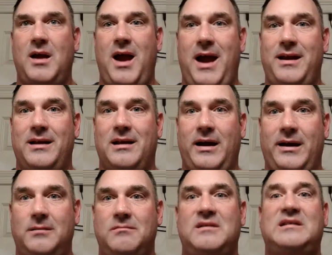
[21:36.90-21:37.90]
and it like
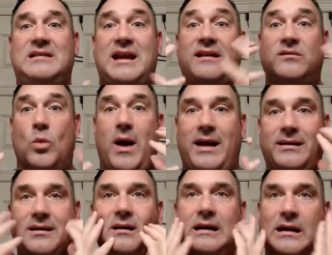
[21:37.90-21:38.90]
stays
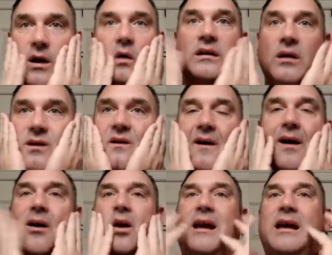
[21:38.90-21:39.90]
wet. You know, you can
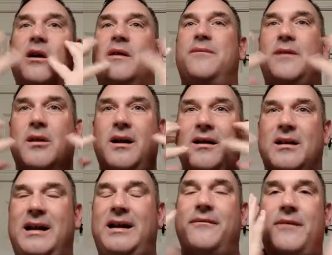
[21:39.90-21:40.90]
tell, or you feel
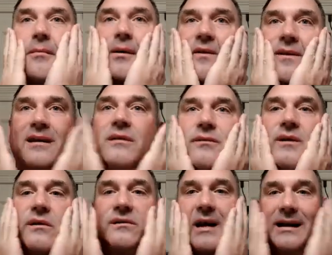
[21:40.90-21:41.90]
like evaporating. This
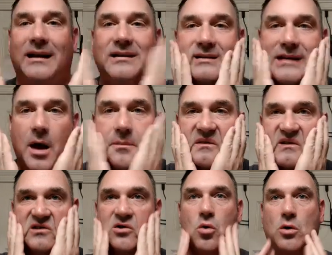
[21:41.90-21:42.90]
feels like it's
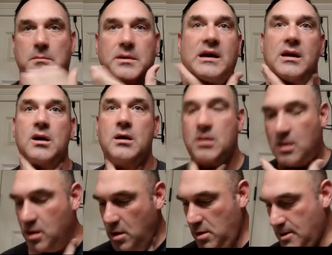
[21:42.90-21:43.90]
absorbing.
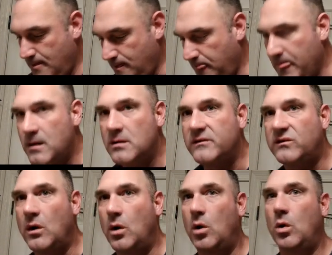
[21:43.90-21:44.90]

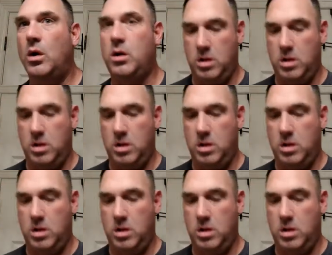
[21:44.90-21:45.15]
So,